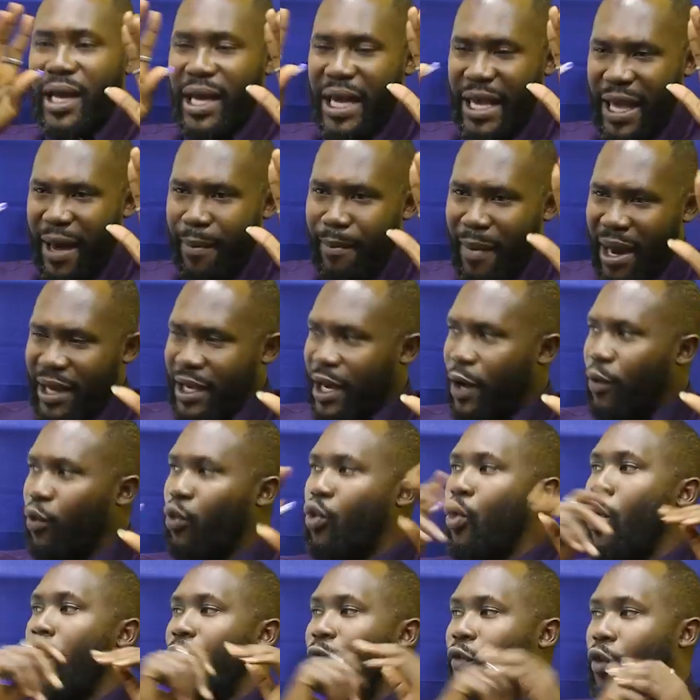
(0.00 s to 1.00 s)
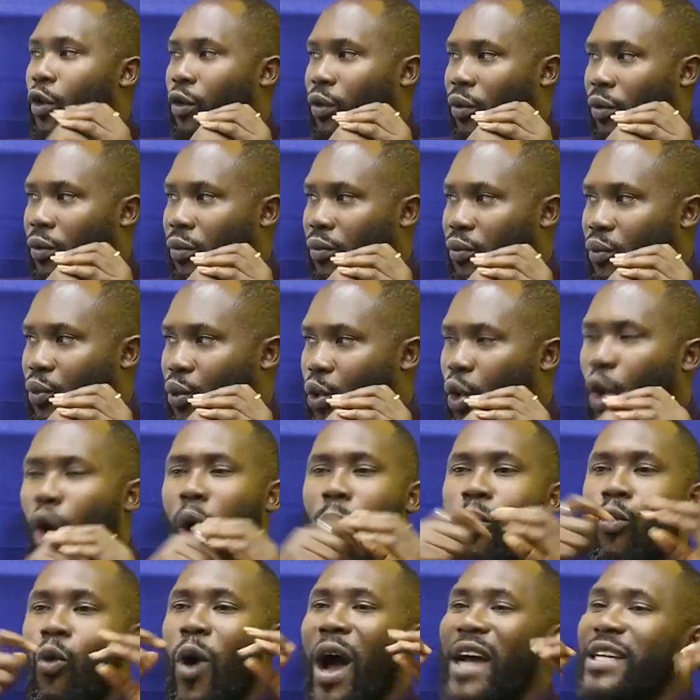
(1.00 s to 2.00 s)
Yama Yanko for no.
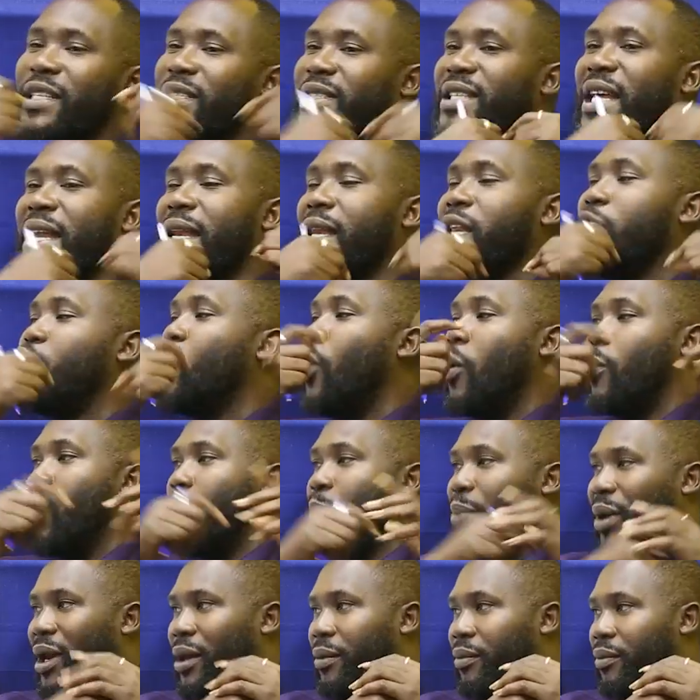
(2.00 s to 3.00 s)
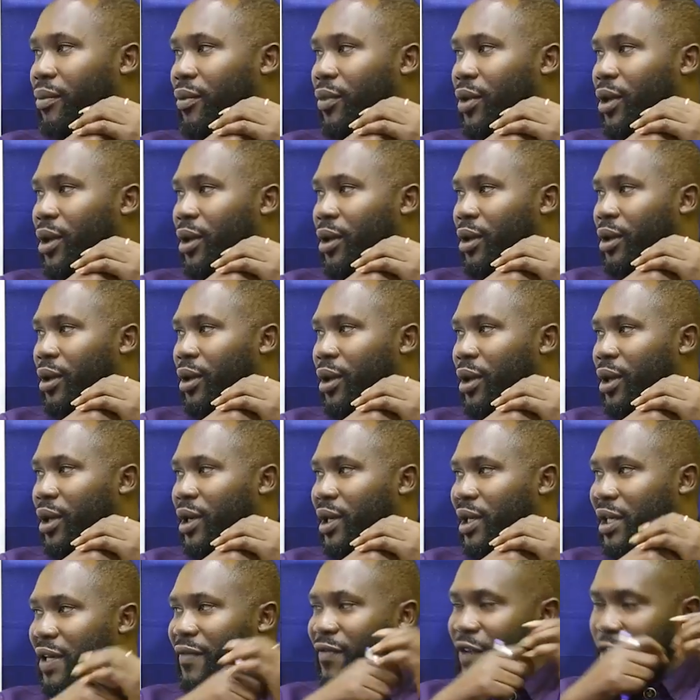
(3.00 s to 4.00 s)
On one say leader mope.
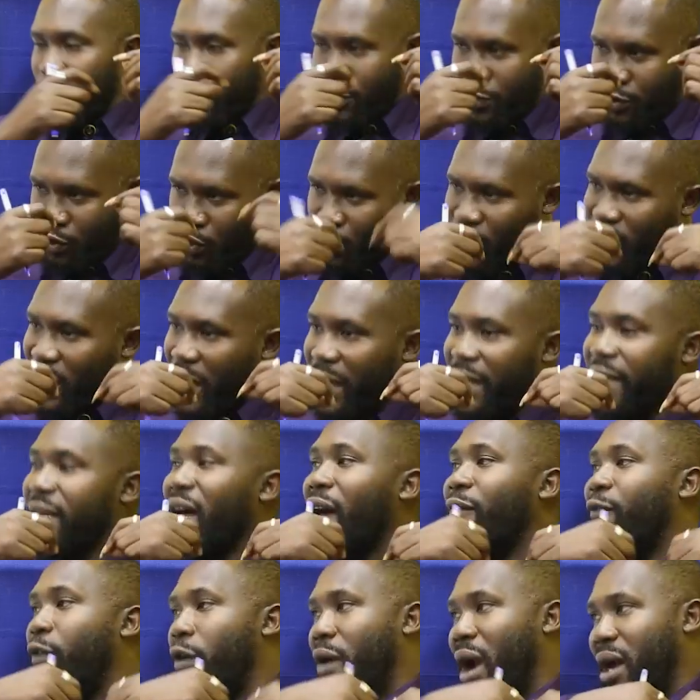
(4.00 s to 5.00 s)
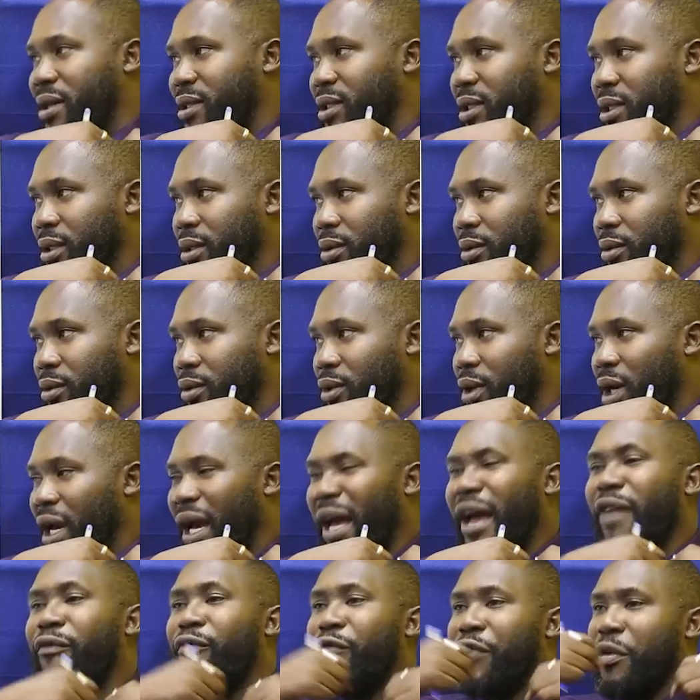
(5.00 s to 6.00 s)
If they choose a leader for us,
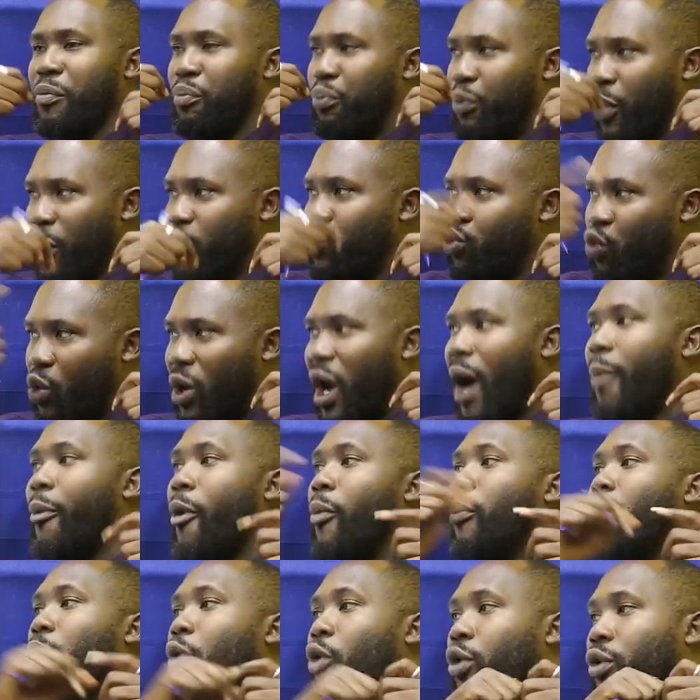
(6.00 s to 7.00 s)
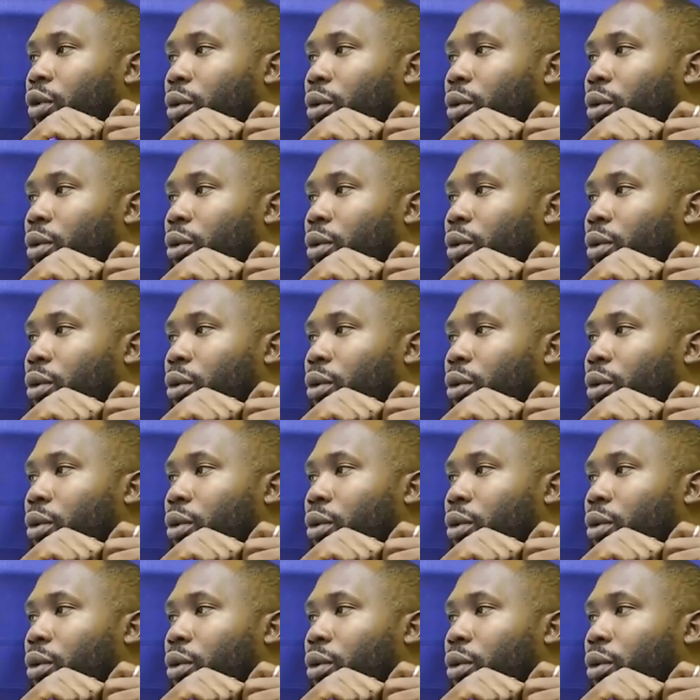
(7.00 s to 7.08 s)
everybody will come on board.